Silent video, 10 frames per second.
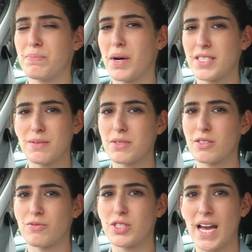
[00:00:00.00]
buy some
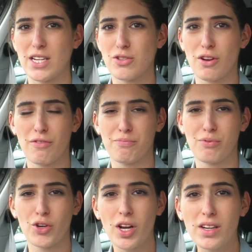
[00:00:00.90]
sort of dandruff
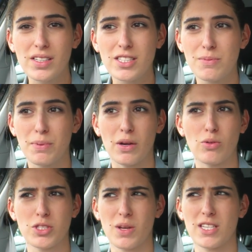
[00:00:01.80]
products, but
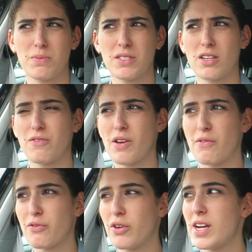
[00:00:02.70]
also has to be
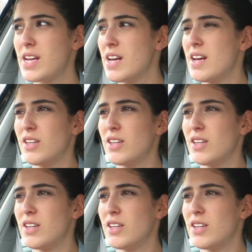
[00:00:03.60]
sulfate free.